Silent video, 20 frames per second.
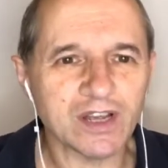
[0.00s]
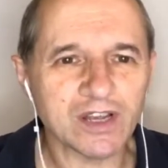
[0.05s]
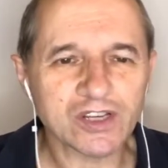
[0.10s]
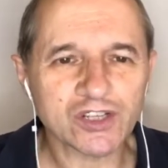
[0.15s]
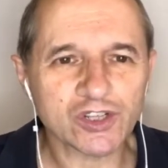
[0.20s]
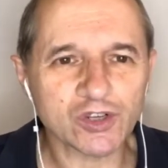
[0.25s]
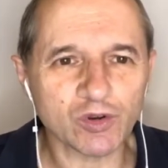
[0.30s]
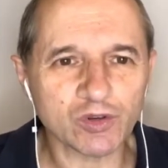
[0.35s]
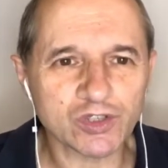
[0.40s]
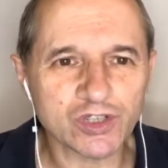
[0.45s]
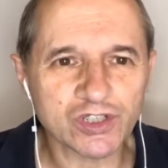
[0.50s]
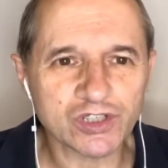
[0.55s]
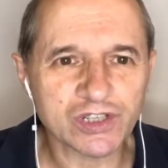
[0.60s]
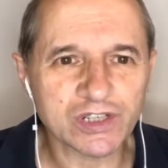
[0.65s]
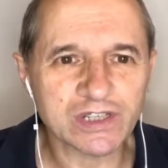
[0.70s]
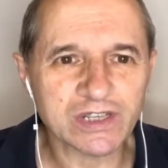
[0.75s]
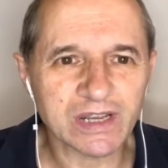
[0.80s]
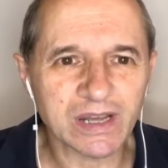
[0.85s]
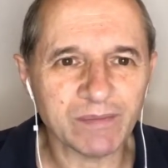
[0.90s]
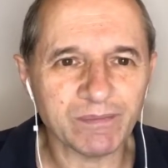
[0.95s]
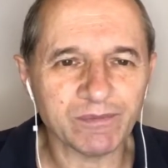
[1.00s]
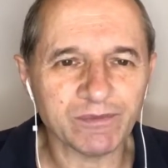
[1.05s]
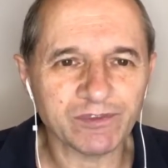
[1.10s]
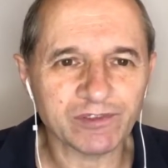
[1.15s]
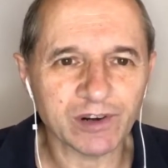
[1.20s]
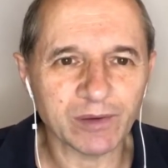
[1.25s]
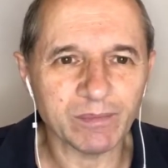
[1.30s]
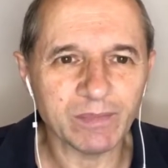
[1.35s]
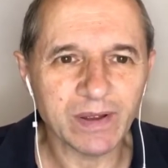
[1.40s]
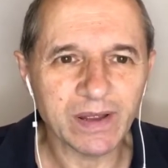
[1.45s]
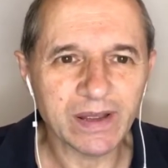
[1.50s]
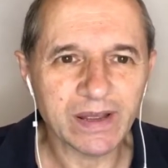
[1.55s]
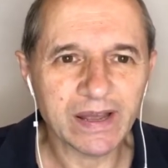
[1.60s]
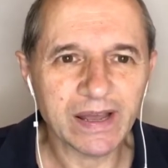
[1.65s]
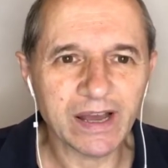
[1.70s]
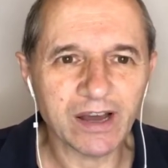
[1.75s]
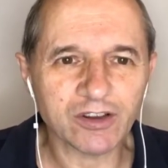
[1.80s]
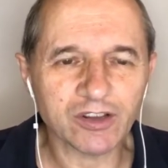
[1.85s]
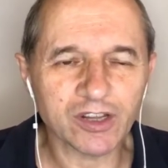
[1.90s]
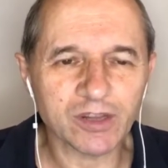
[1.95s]
shortage just come from
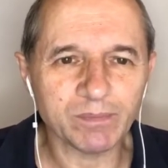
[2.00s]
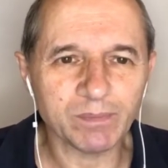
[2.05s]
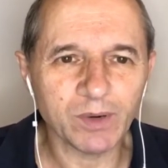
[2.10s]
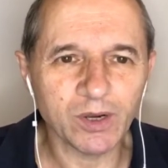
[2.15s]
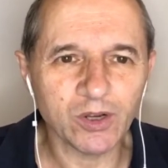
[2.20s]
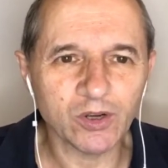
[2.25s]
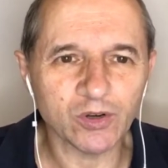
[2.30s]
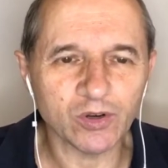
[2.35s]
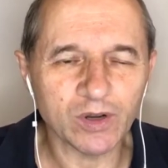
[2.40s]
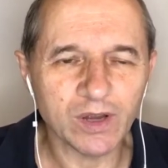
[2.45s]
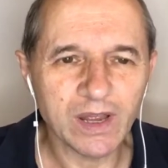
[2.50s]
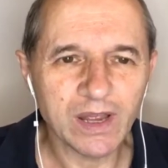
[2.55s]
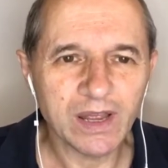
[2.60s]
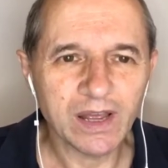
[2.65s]
out of the blue?